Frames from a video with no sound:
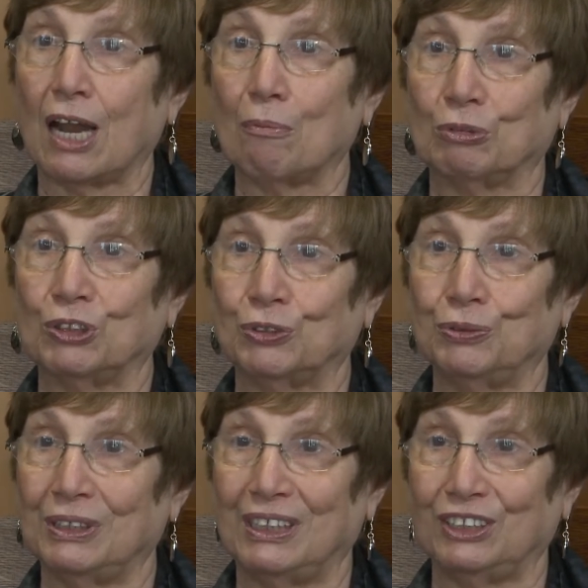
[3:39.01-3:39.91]

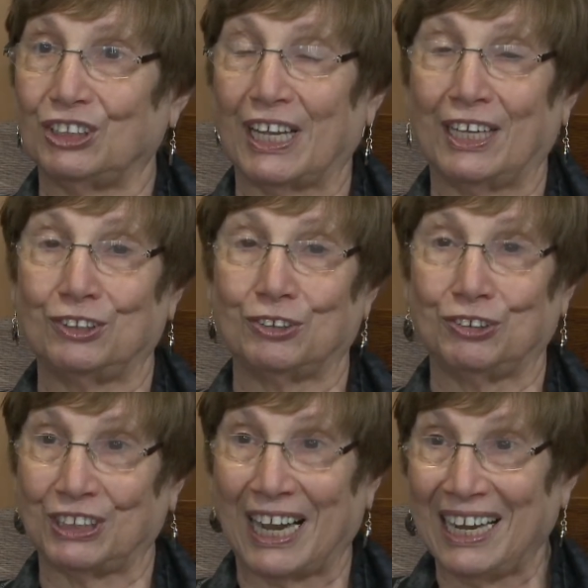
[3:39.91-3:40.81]
opportunity to
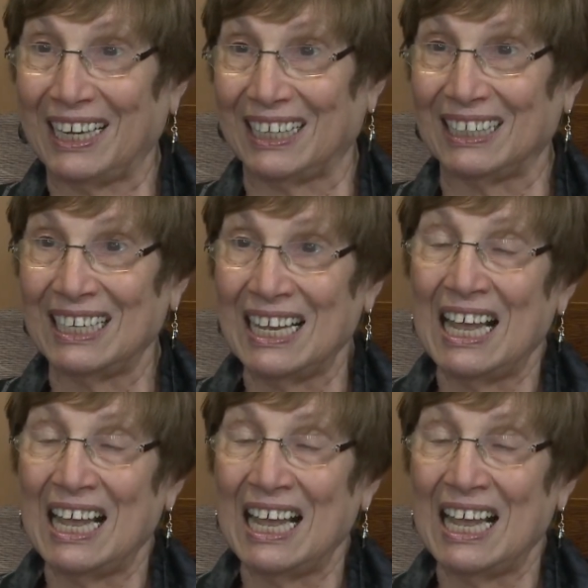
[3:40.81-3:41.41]
entertain